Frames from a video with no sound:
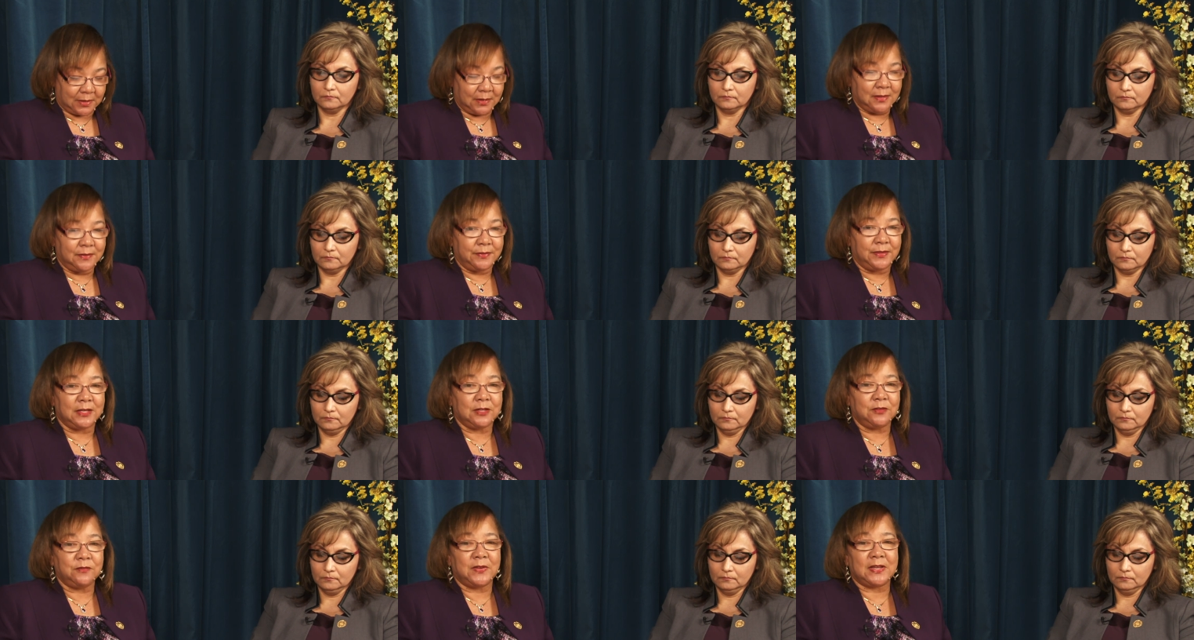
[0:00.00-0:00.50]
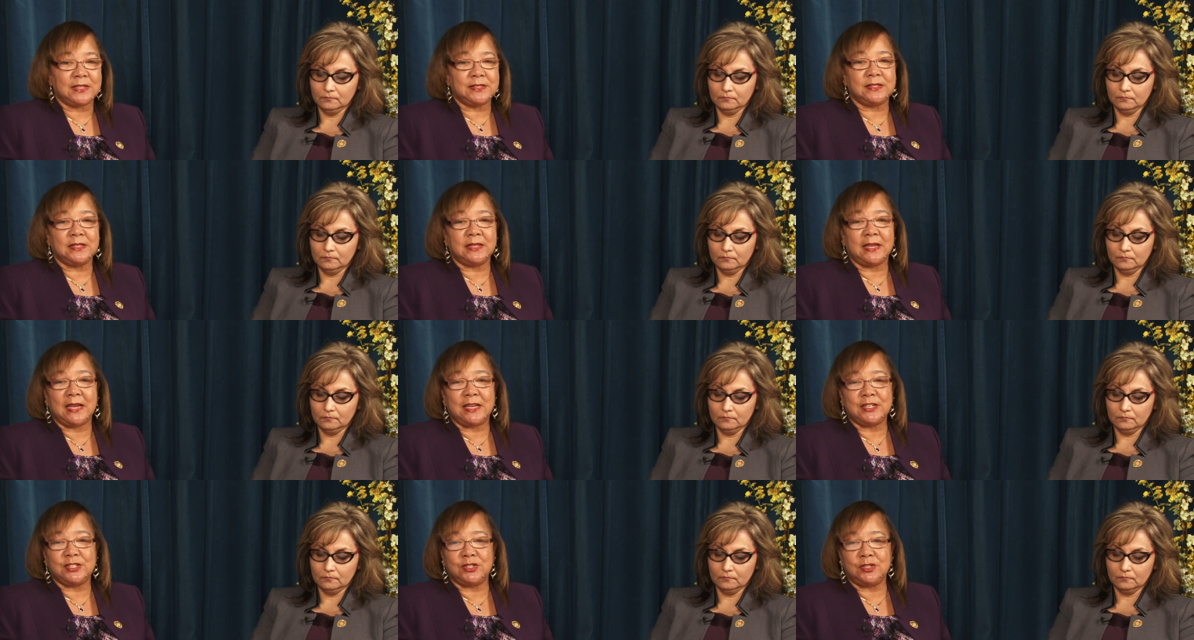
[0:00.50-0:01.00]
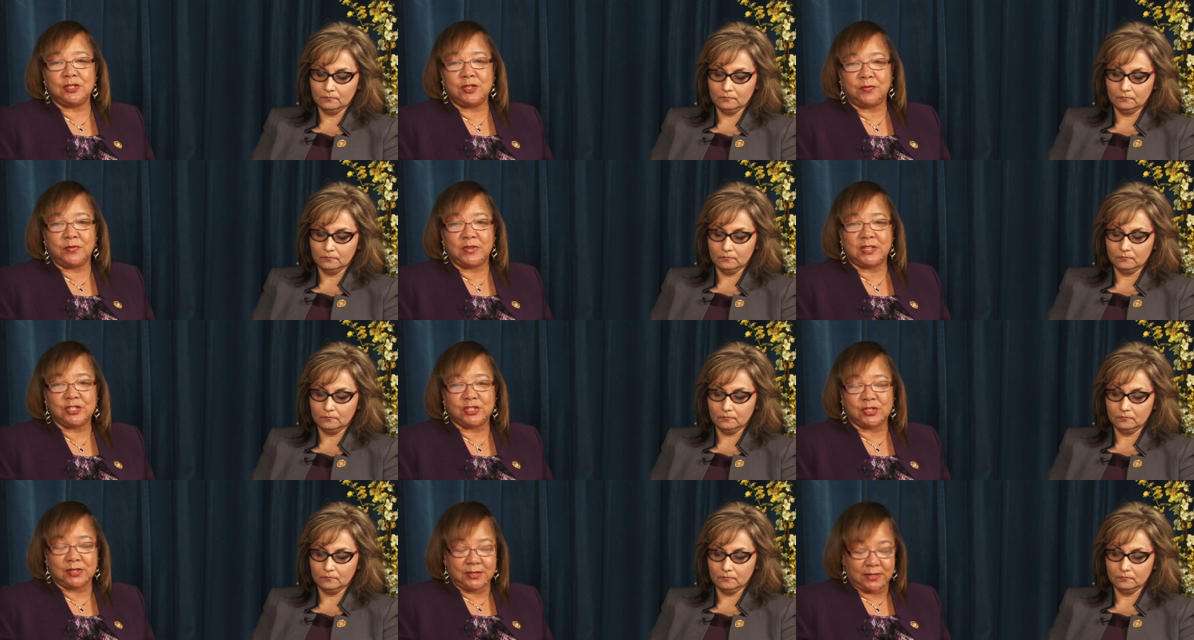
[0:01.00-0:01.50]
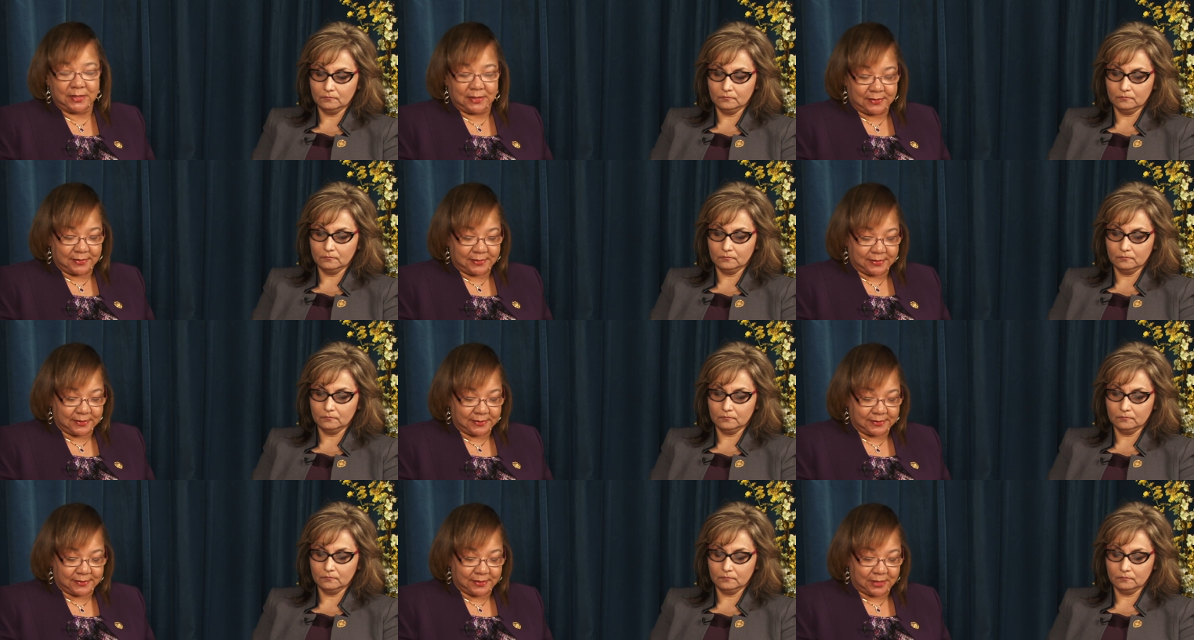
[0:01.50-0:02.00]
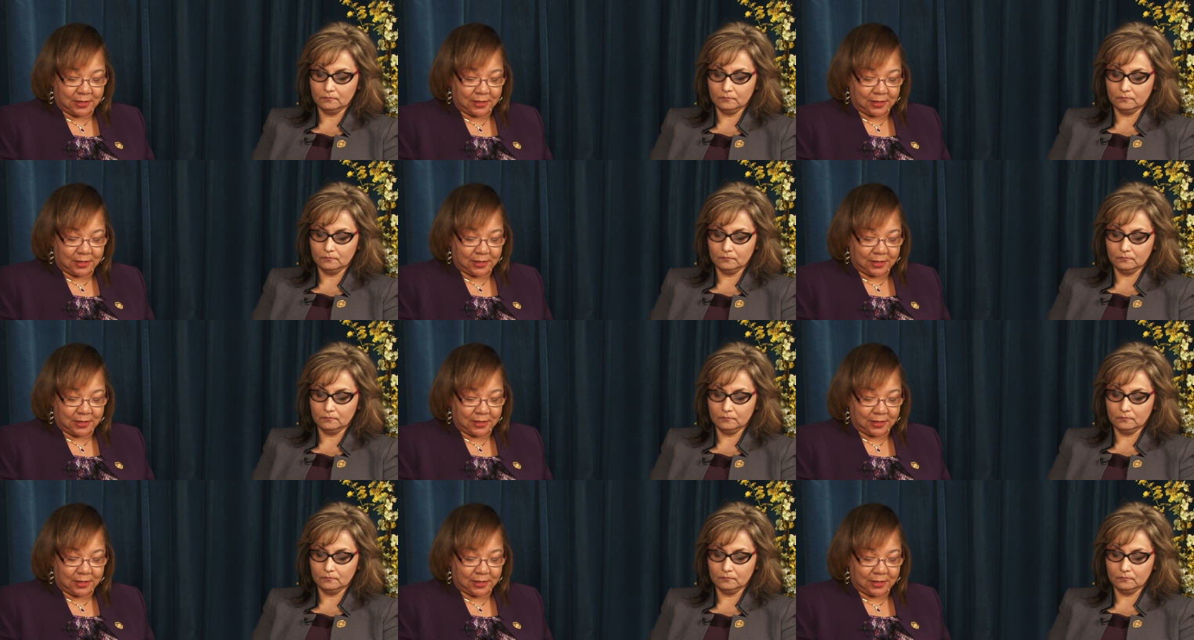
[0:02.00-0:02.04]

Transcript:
Speaker 1: The investigation division consists